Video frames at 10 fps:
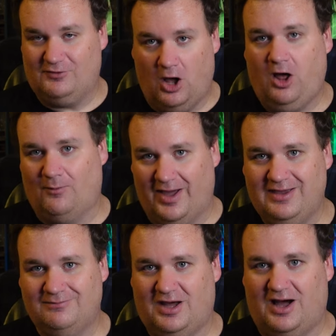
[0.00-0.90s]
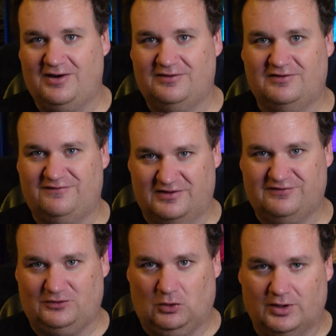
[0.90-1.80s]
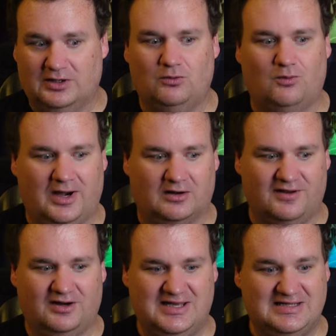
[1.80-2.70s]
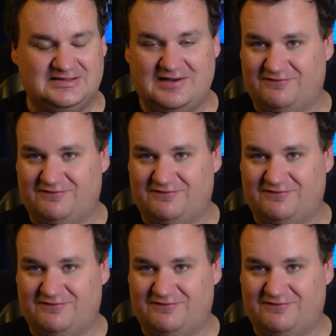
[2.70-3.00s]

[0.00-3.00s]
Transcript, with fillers: a hallway on the fifth floor where there is a